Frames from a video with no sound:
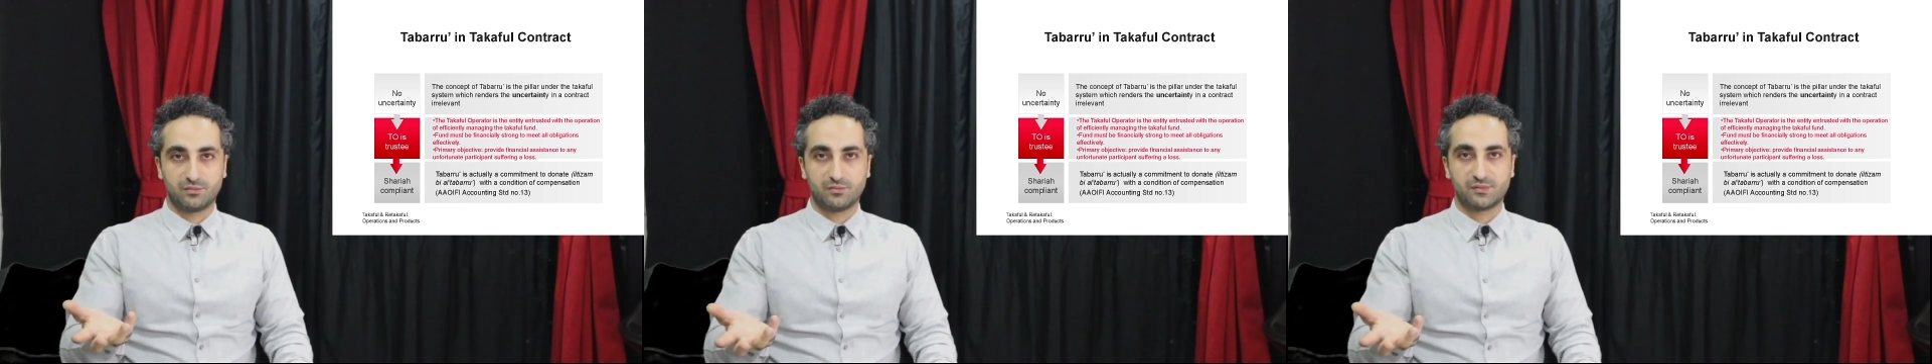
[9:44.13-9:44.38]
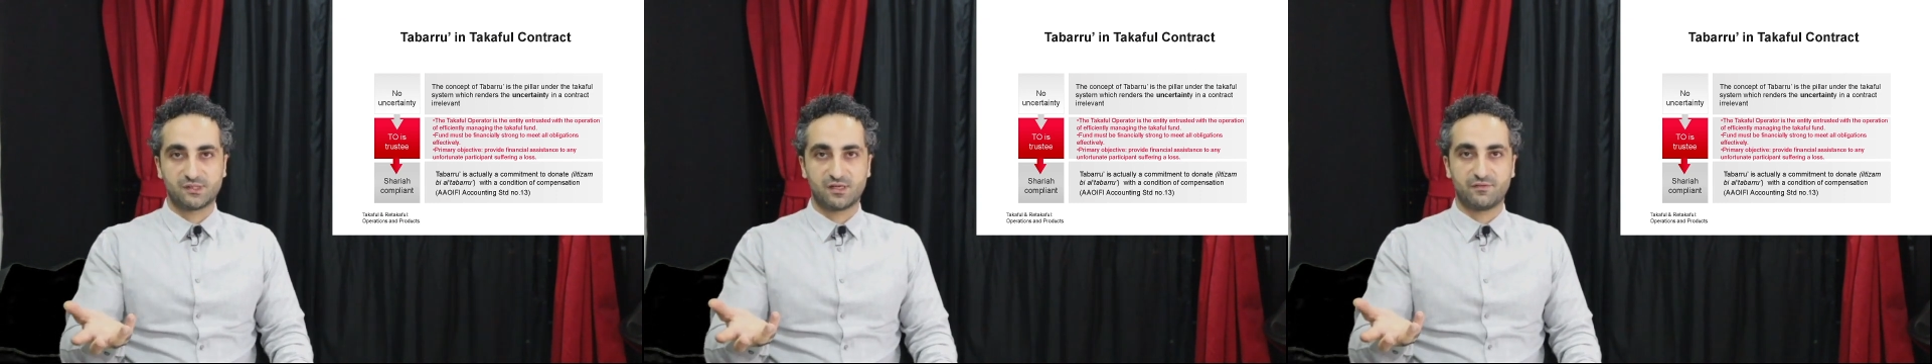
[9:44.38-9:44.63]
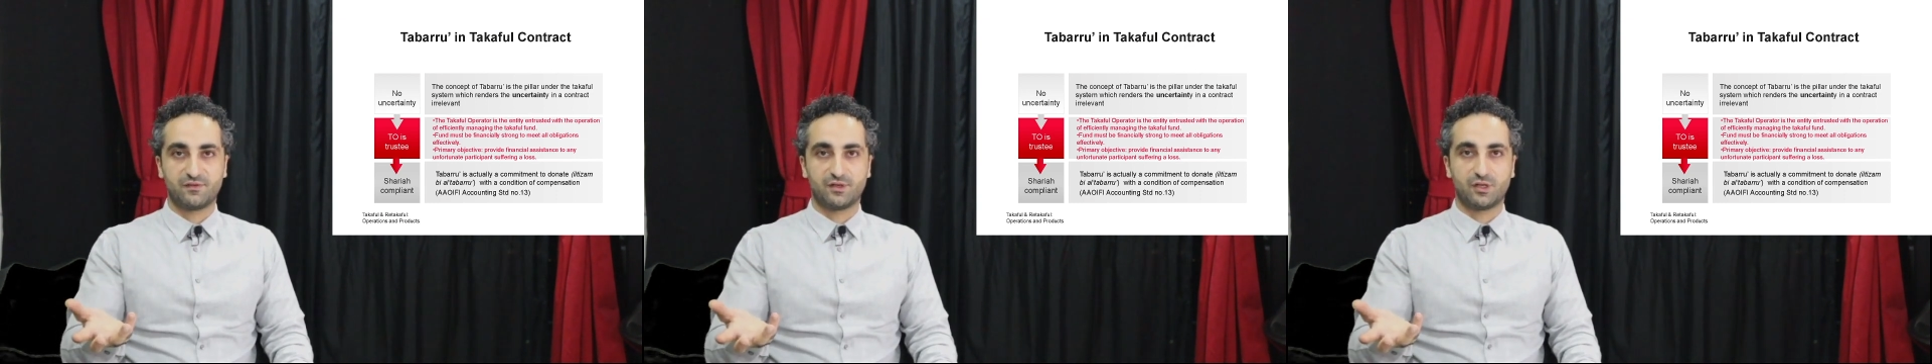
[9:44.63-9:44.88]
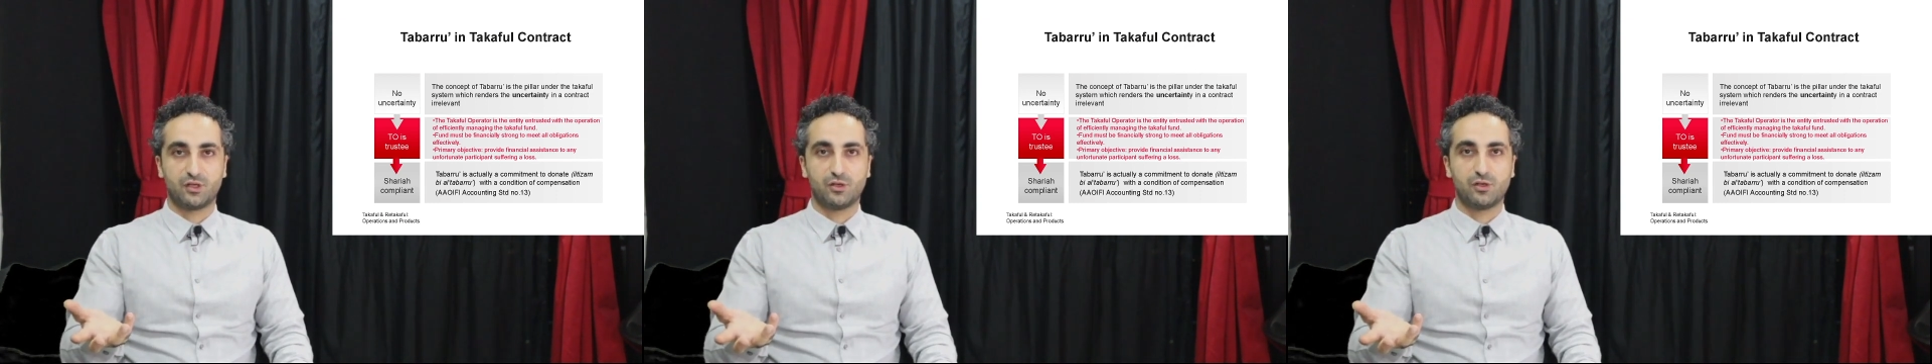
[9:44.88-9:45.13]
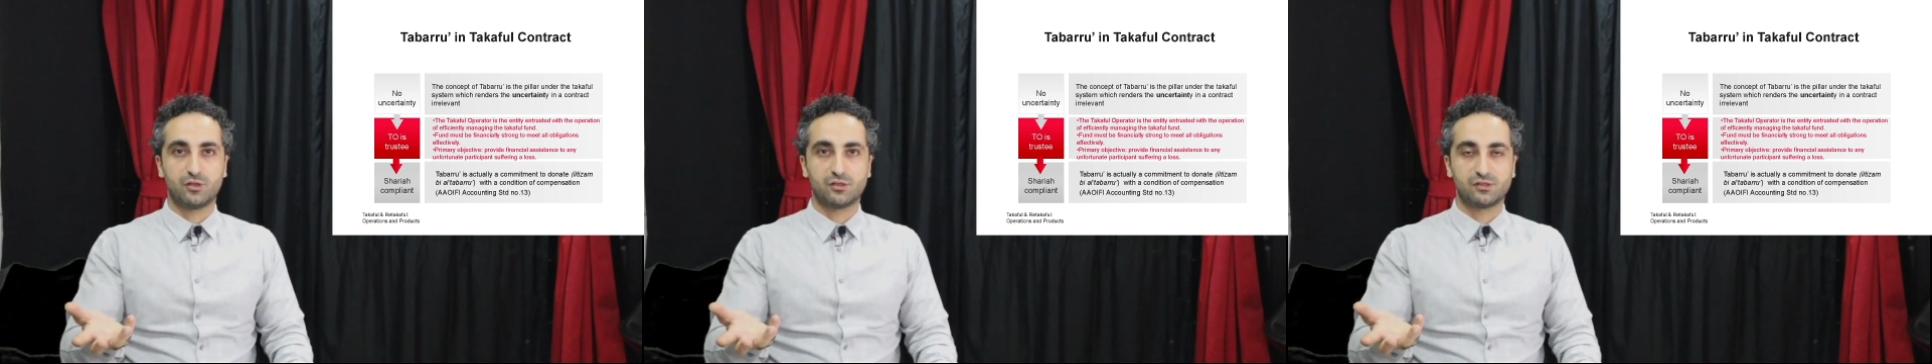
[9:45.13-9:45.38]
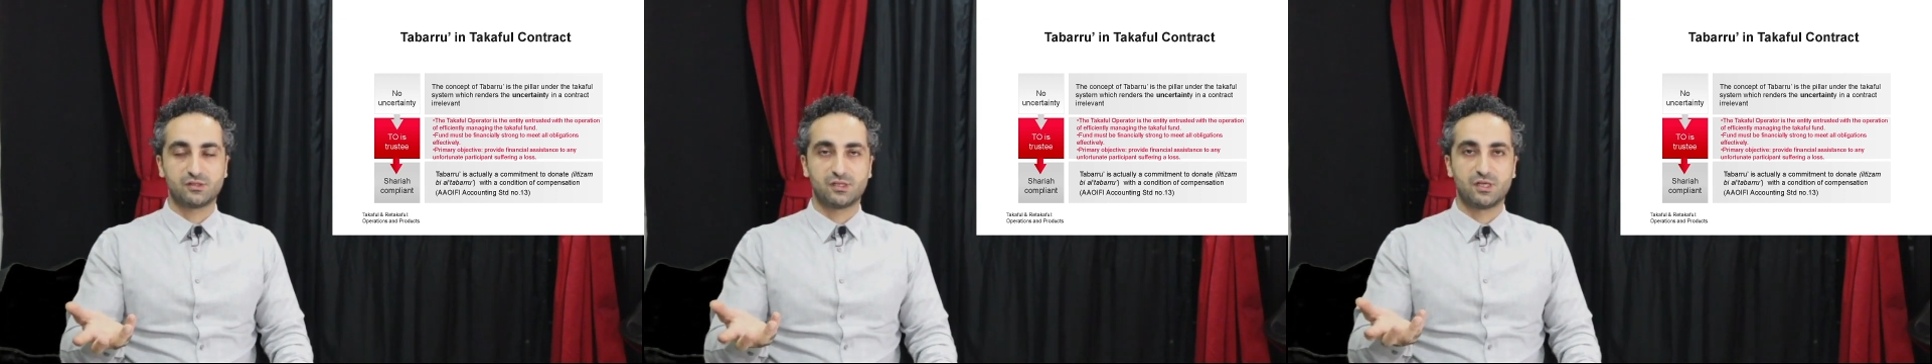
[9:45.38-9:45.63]
suffer a
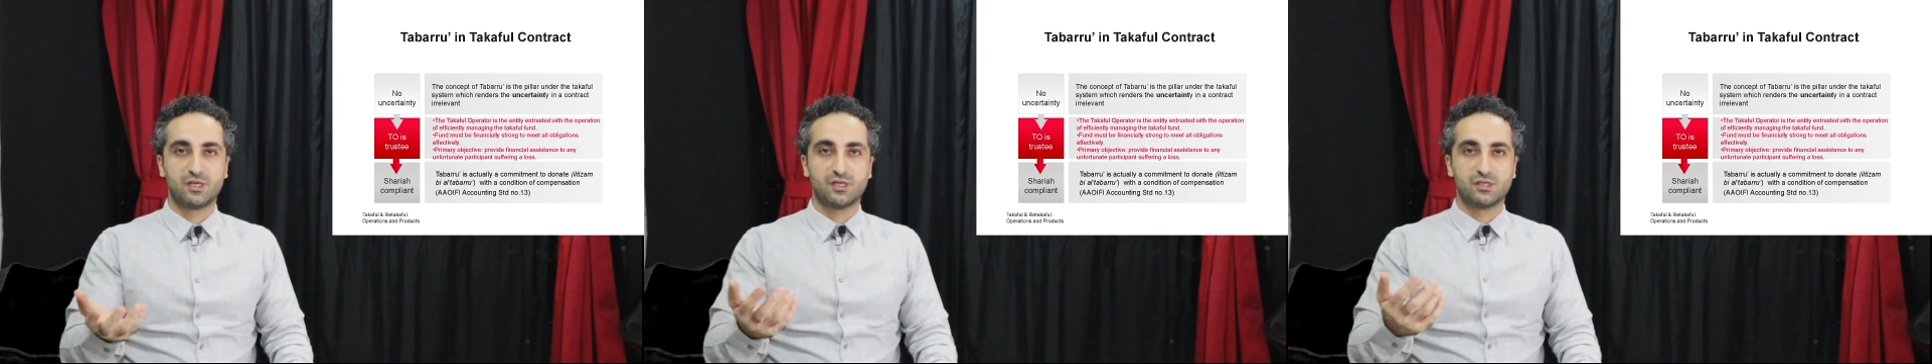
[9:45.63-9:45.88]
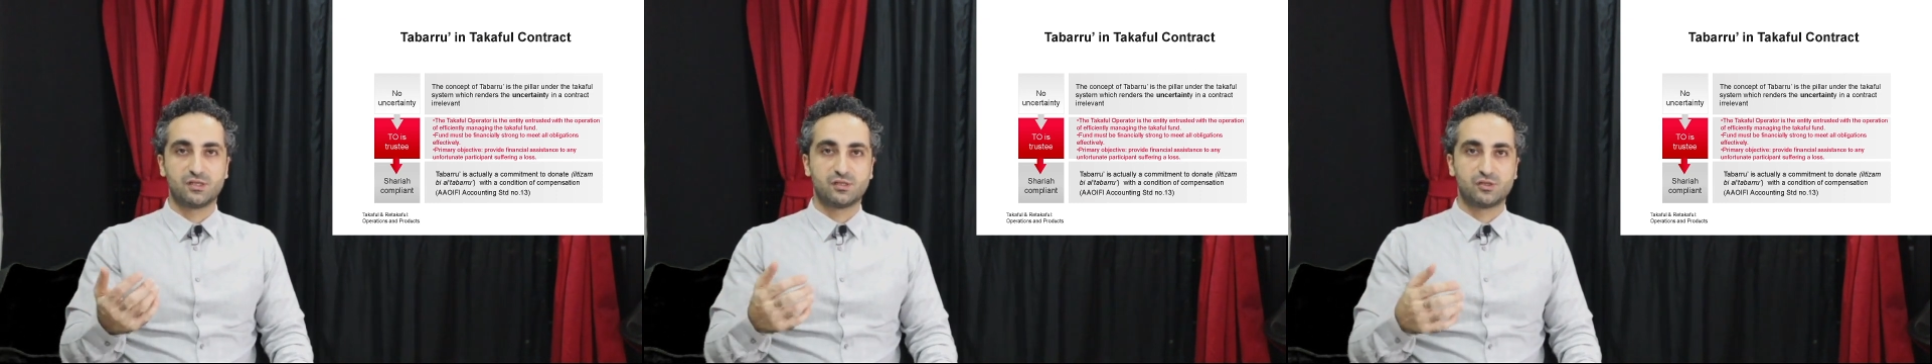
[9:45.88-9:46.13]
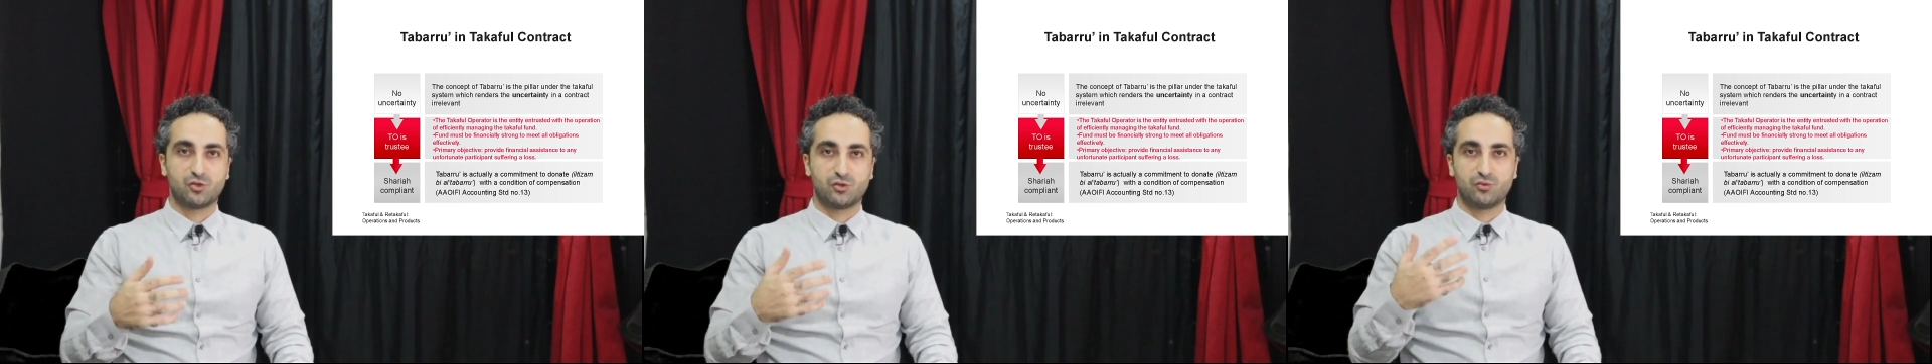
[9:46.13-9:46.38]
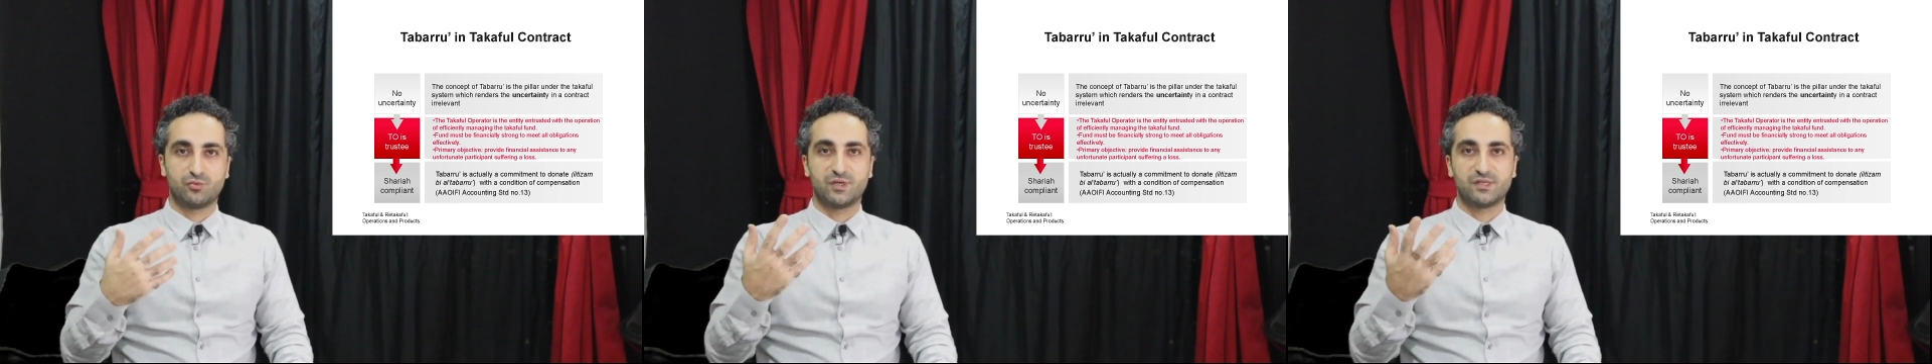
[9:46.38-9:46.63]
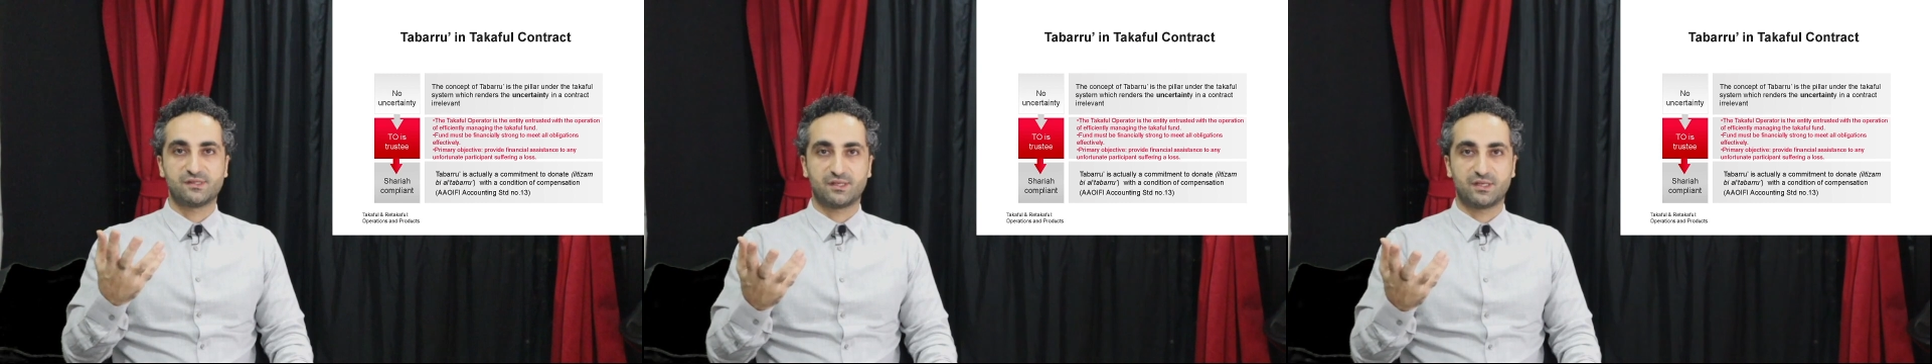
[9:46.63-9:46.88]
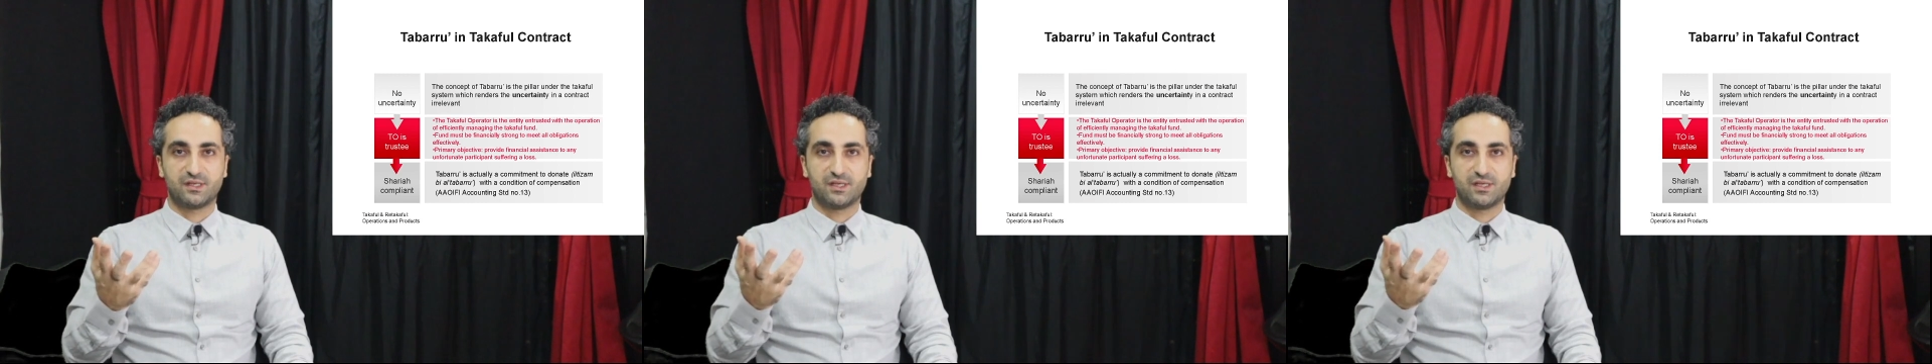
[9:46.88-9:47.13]
loss. So you
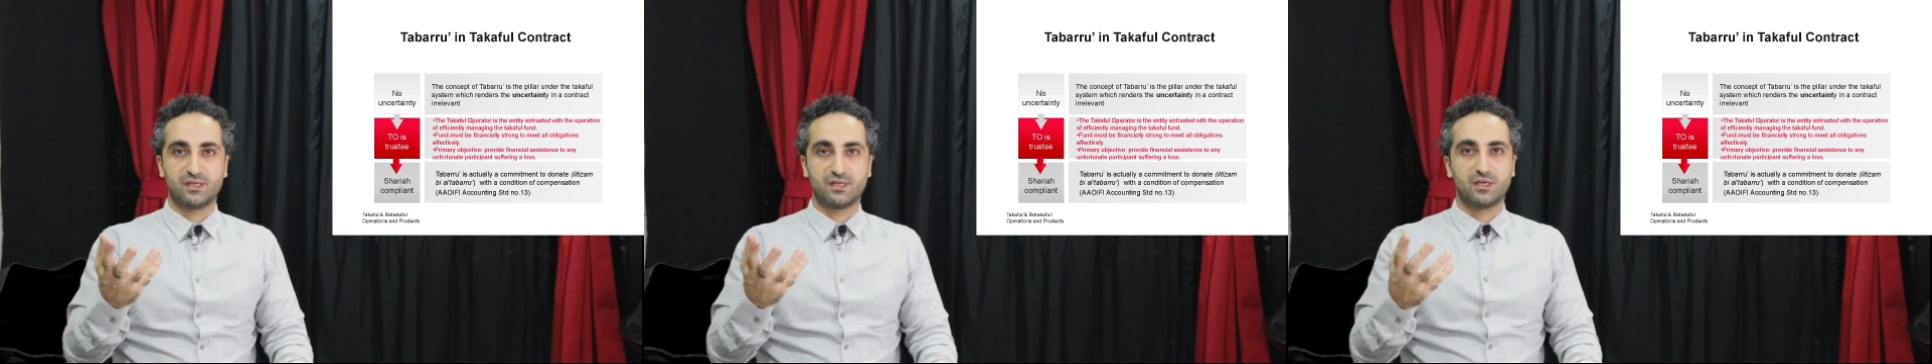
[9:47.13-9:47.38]
basically